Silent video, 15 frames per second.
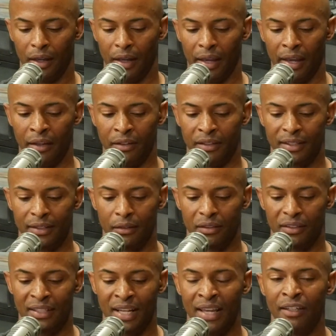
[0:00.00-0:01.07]
And
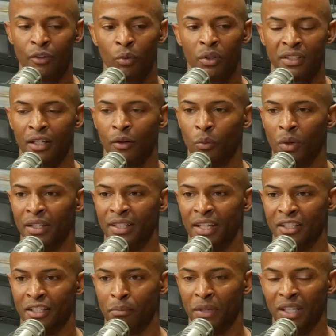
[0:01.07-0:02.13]
standing with someone
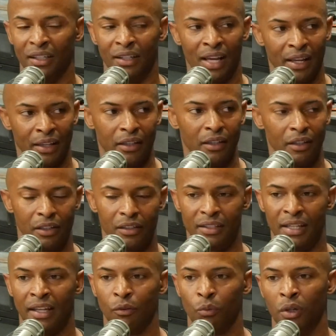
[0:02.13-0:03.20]
doesn't mean like
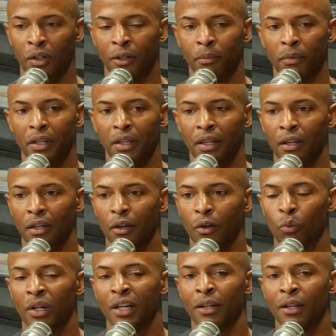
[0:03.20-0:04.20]
standing with them. What